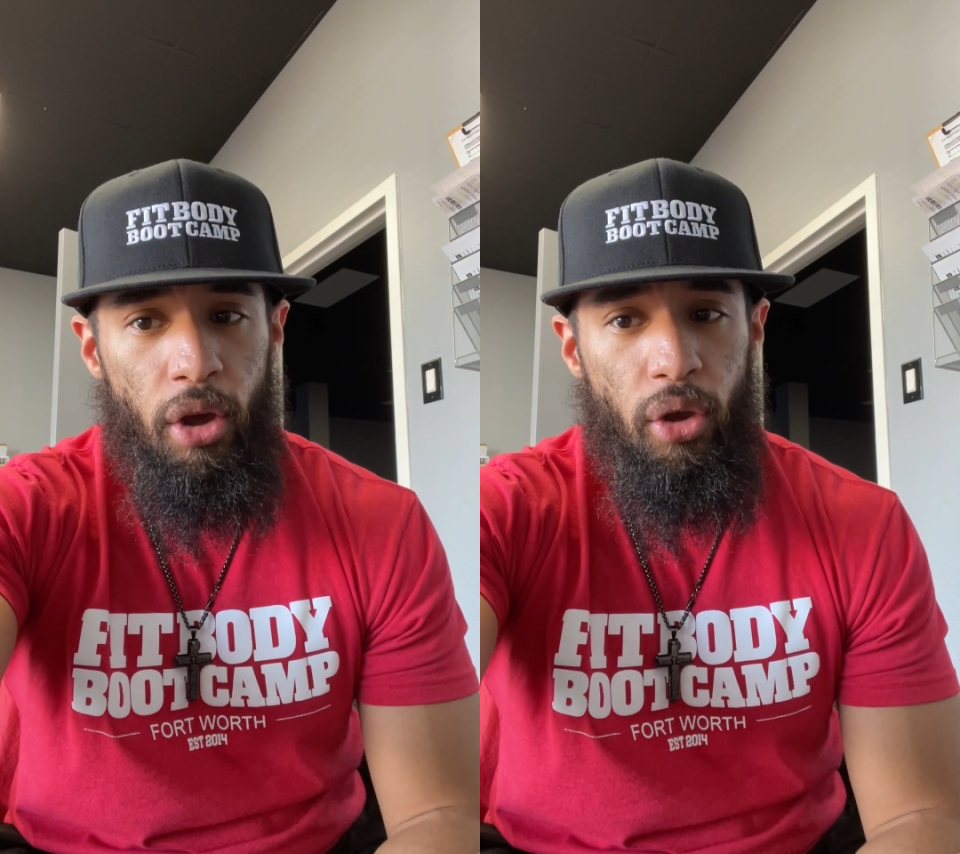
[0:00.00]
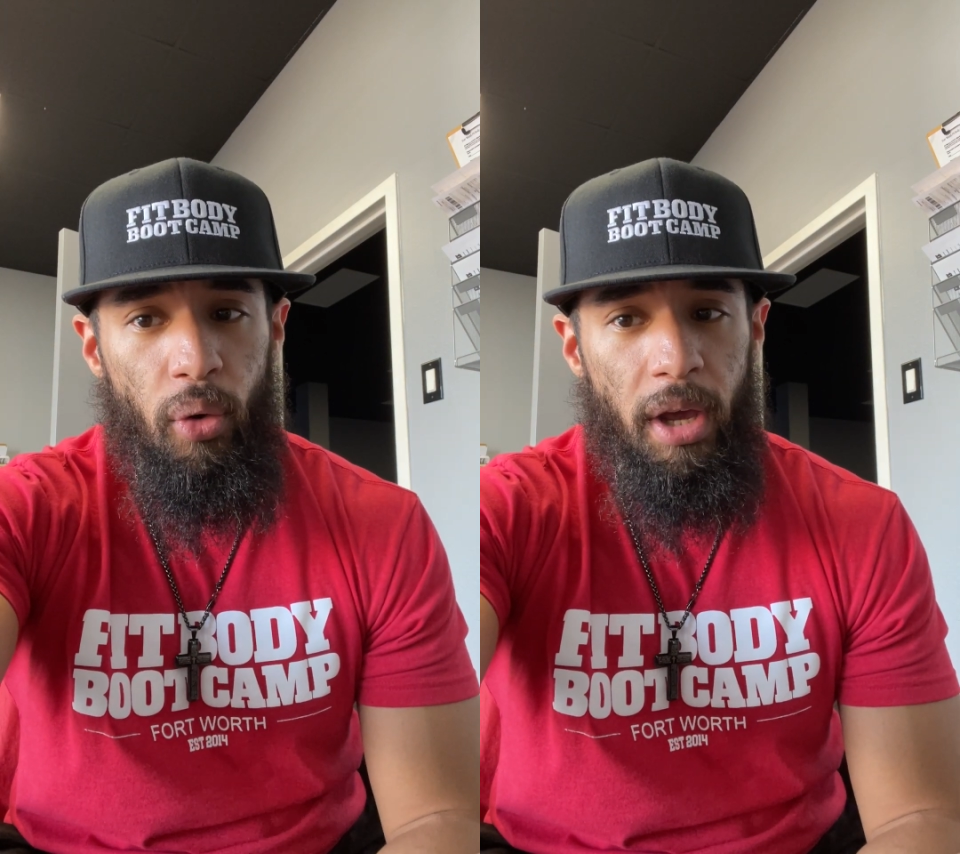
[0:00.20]

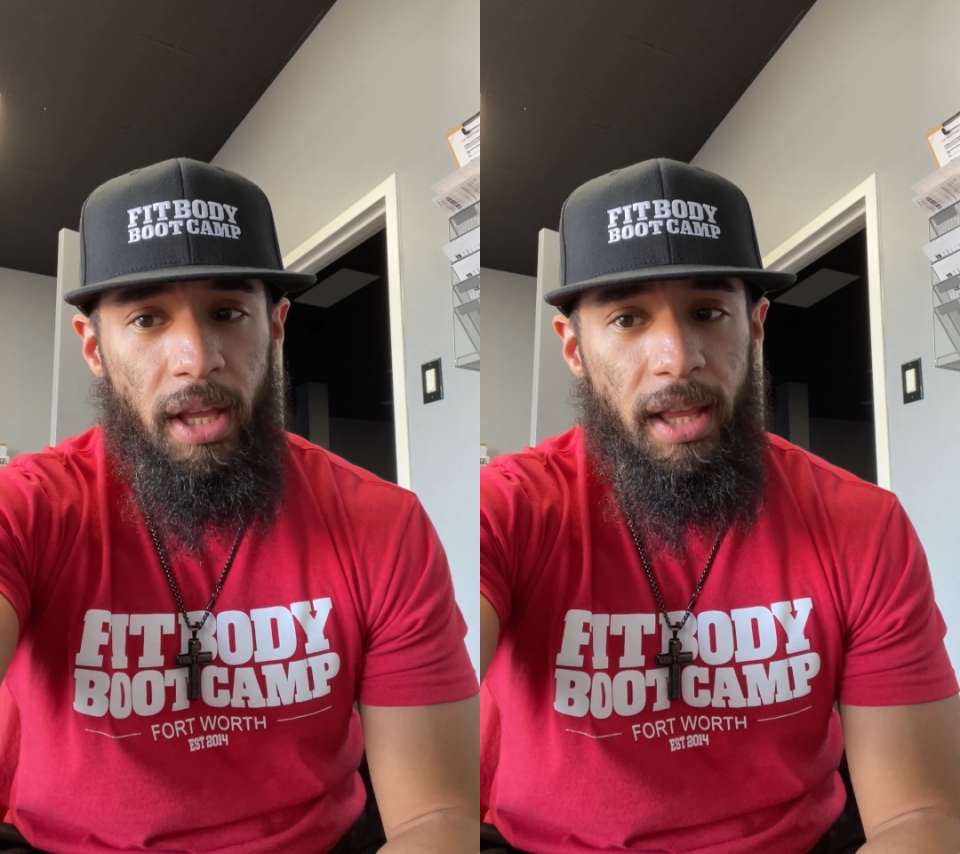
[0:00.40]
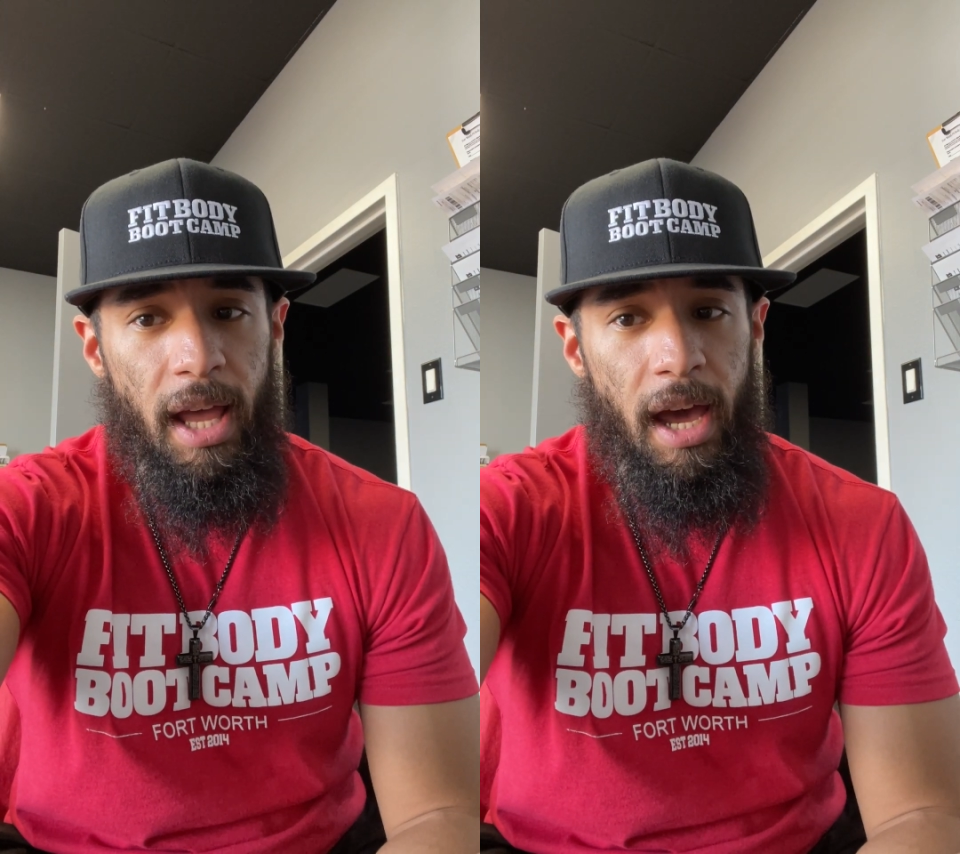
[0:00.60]
you'll
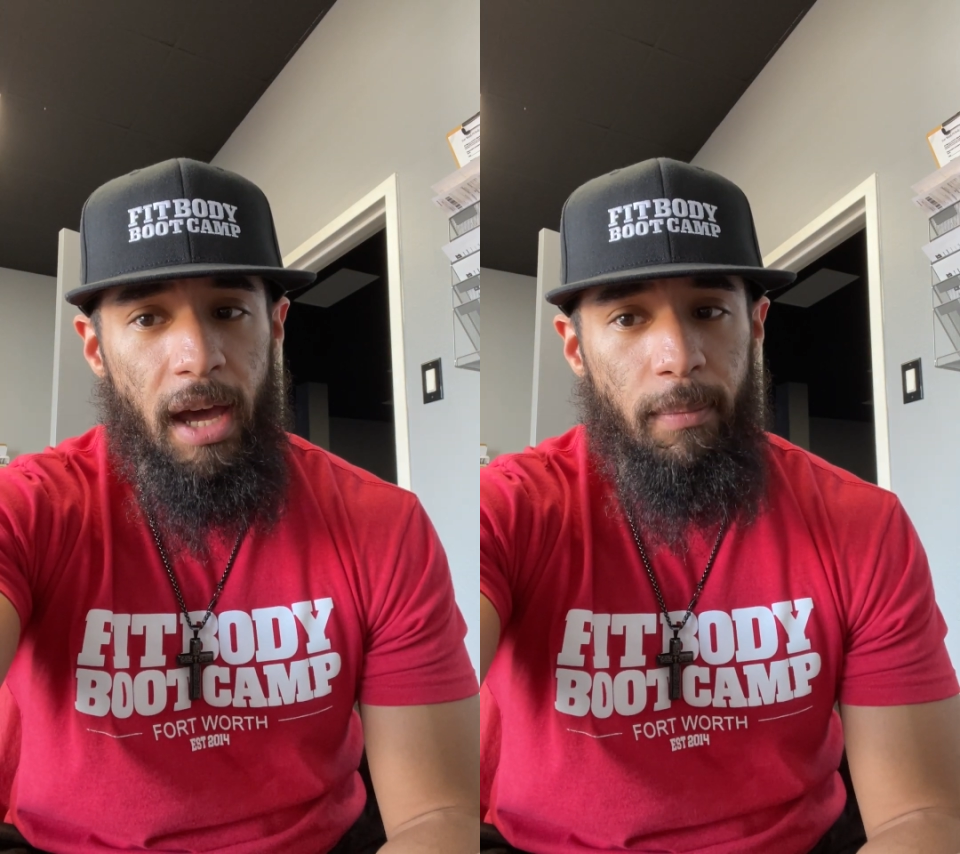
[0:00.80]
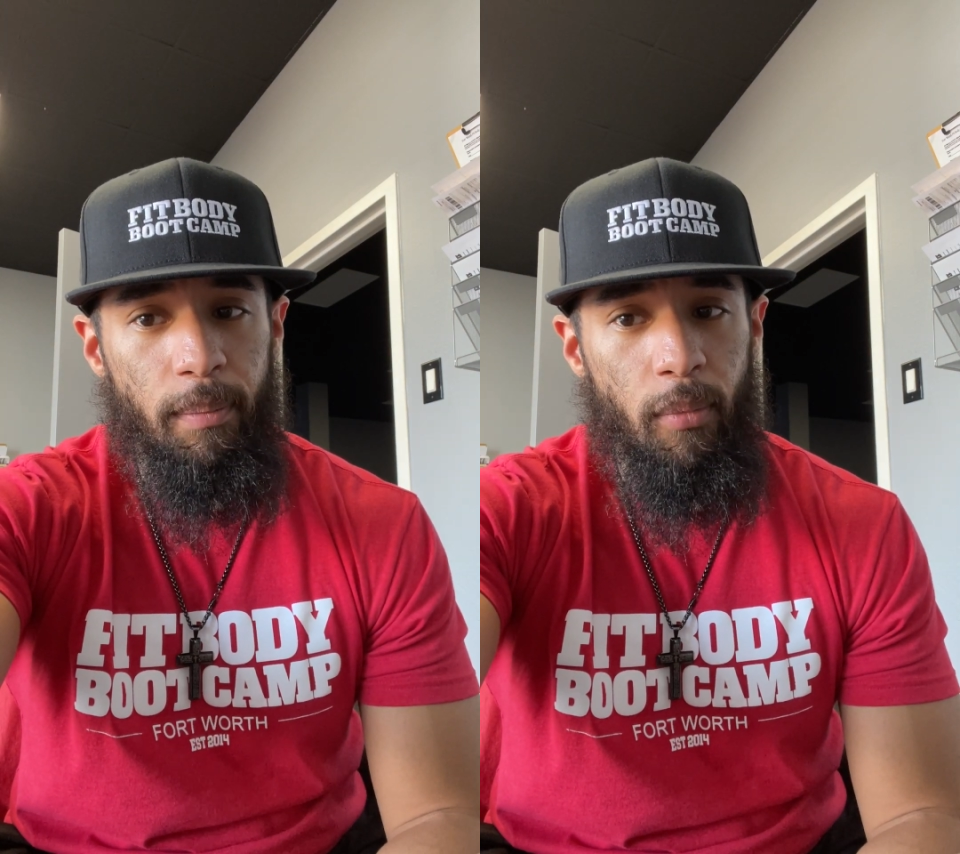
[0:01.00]
hit
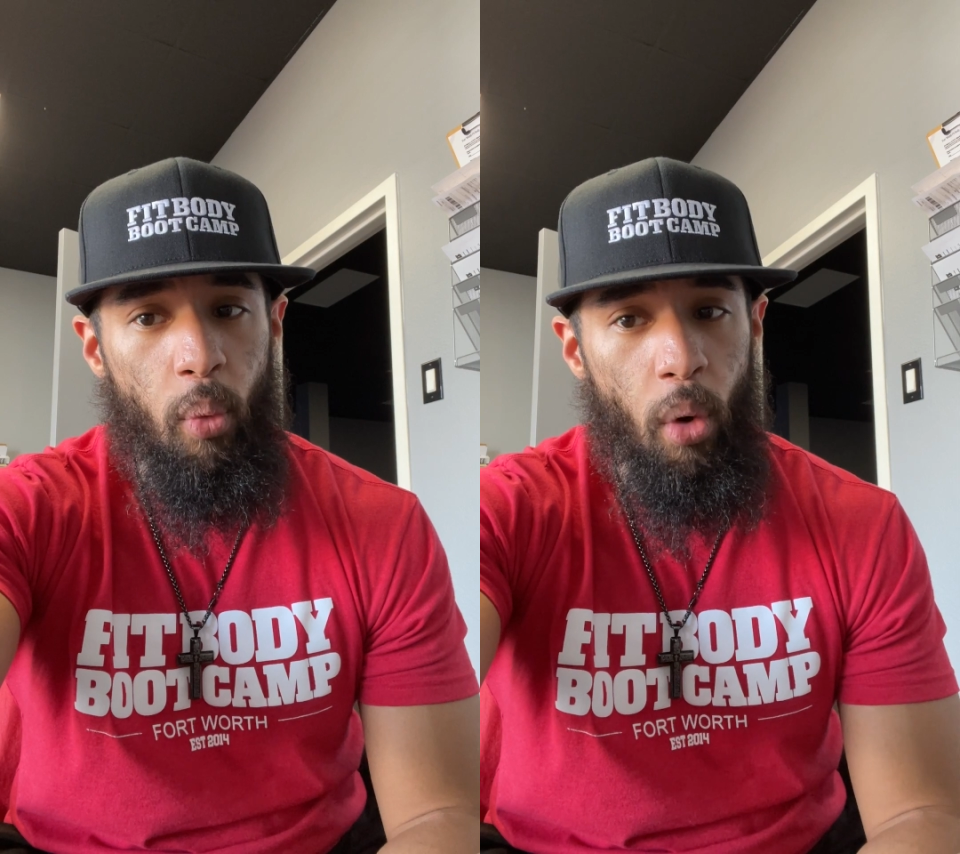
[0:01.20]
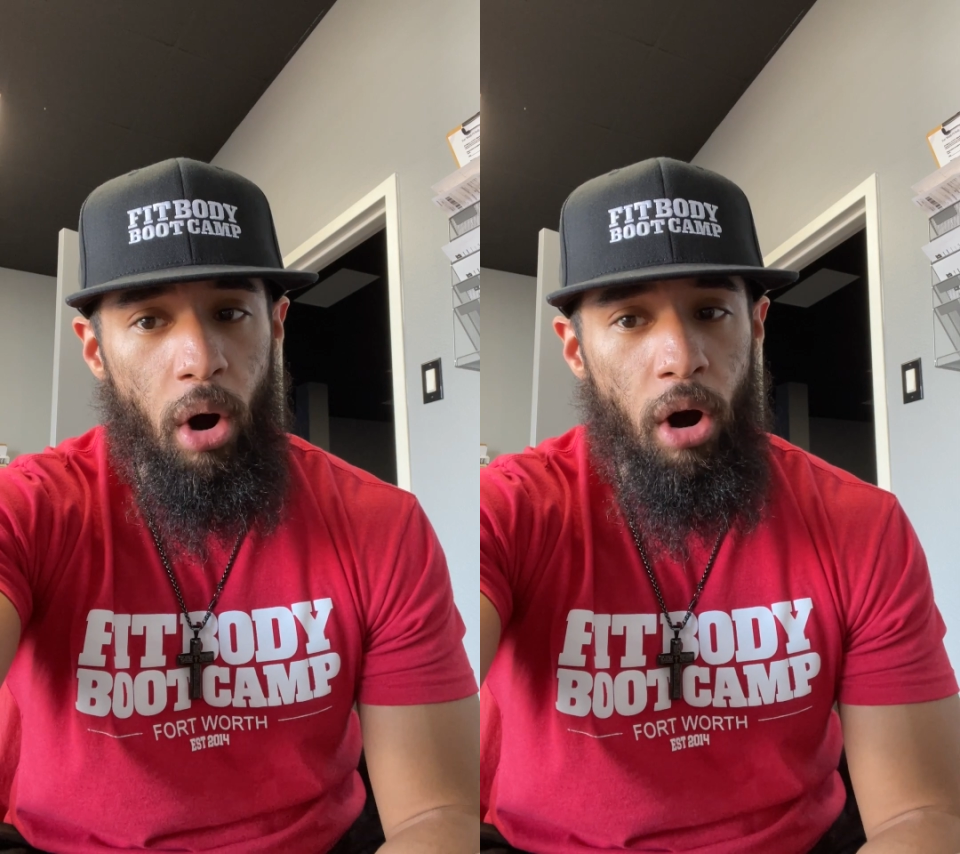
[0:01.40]
that
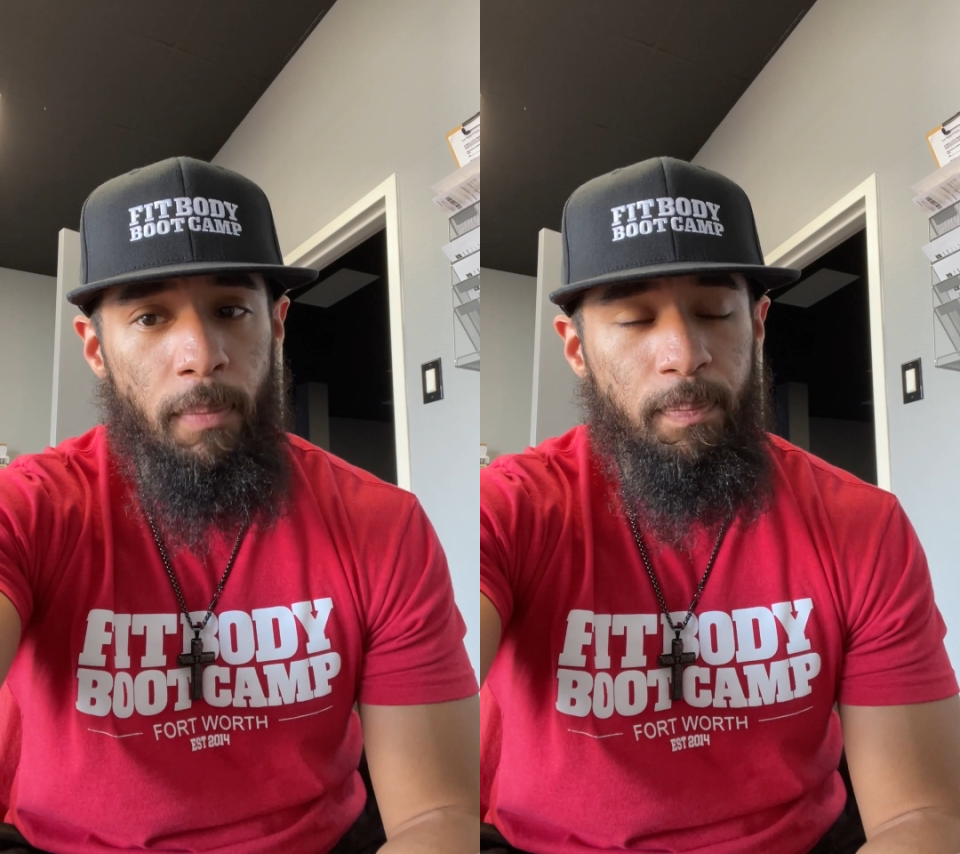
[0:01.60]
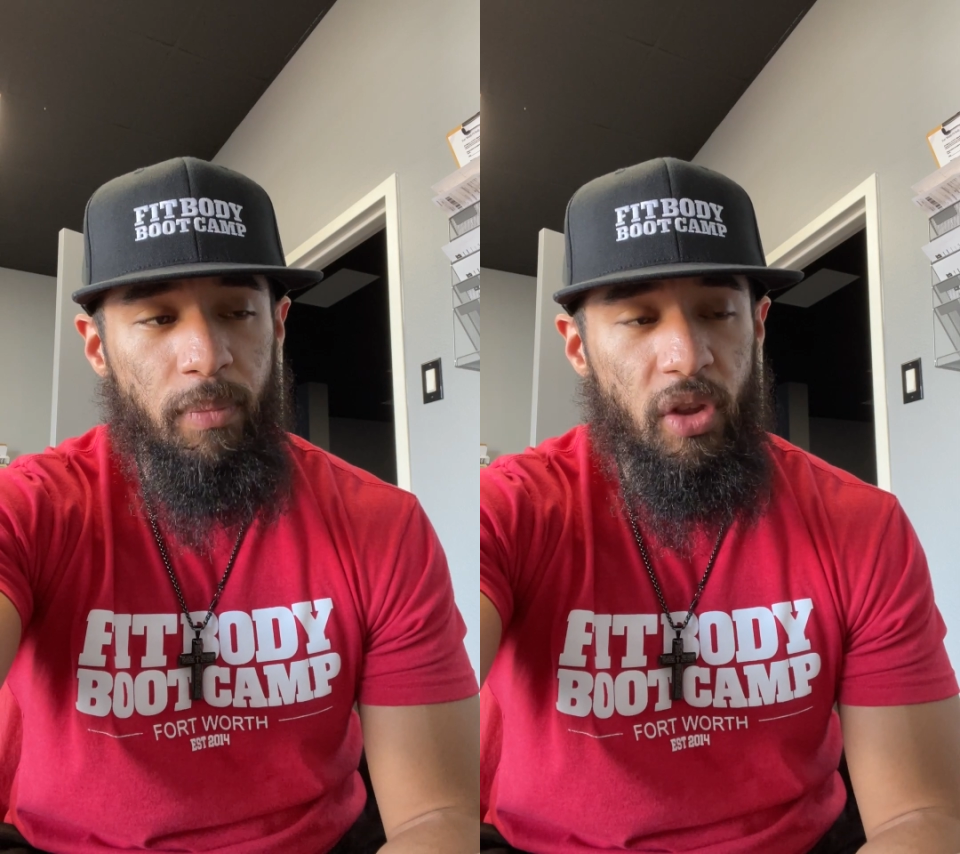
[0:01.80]
wall